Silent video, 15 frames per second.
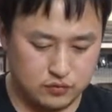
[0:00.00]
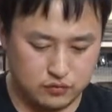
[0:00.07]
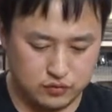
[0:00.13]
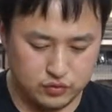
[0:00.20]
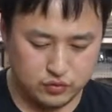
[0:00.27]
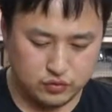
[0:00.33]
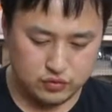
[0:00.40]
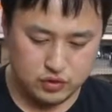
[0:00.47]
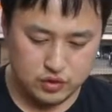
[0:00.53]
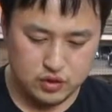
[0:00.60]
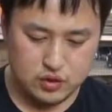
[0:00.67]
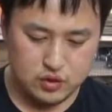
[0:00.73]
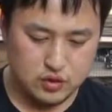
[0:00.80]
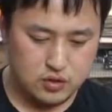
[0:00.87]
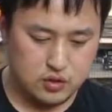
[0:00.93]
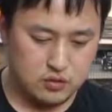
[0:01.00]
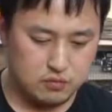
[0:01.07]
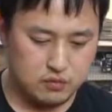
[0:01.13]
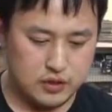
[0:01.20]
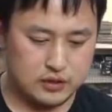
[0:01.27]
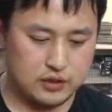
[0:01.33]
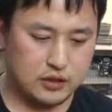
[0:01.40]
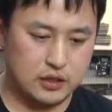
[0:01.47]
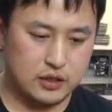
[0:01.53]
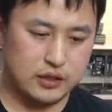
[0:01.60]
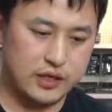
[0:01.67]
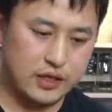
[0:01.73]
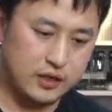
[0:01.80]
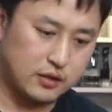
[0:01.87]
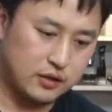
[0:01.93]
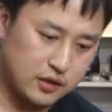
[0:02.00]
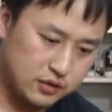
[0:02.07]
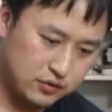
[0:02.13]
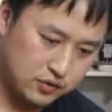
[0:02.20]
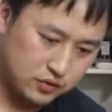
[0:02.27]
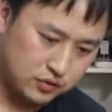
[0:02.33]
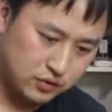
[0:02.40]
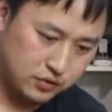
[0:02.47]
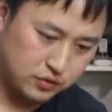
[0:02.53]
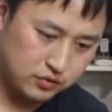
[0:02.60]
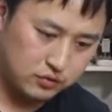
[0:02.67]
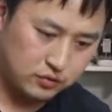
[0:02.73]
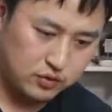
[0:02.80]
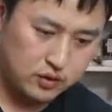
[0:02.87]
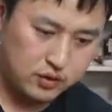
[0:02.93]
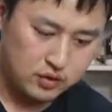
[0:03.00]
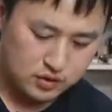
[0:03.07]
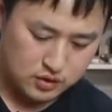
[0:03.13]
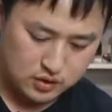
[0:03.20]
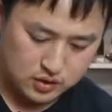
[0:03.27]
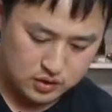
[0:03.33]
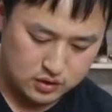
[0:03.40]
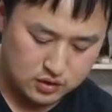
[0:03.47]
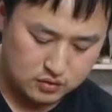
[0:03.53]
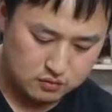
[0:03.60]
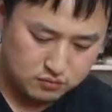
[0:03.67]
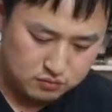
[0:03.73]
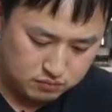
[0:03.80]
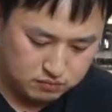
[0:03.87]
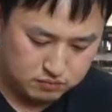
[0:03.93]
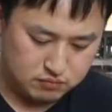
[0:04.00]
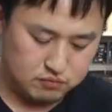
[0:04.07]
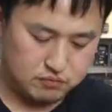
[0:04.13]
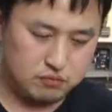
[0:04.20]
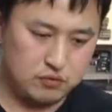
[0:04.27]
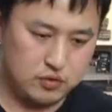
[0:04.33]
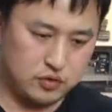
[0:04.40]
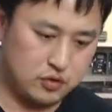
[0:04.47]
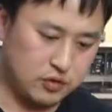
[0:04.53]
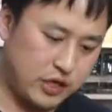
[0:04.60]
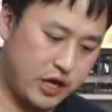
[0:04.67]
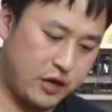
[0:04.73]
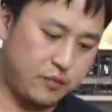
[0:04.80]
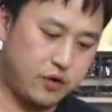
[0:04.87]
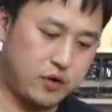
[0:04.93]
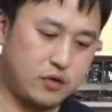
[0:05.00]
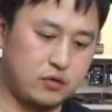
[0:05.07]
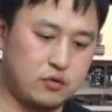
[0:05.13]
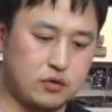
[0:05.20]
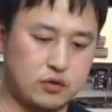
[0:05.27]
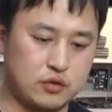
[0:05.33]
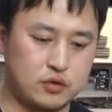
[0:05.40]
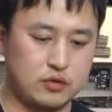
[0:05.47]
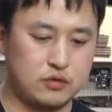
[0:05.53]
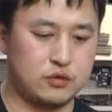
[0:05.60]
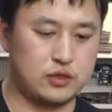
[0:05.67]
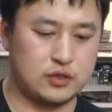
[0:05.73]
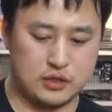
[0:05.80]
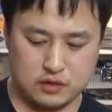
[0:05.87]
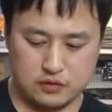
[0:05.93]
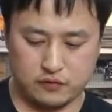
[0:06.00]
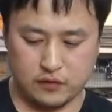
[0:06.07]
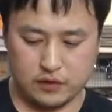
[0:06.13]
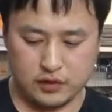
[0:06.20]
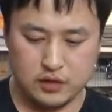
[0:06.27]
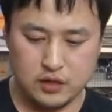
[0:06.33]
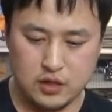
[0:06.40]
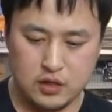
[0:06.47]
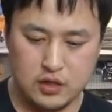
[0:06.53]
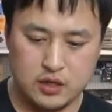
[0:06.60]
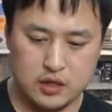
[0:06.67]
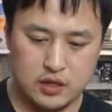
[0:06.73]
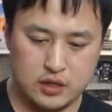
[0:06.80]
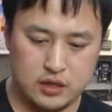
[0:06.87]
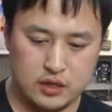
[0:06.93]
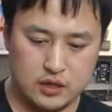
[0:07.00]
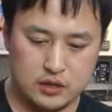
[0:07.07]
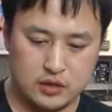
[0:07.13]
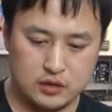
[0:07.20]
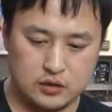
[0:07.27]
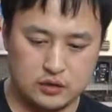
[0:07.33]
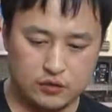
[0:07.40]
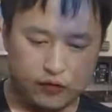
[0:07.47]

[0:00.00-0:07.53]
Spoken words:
which basically again goes onto a camera or onto this kind of thing, and you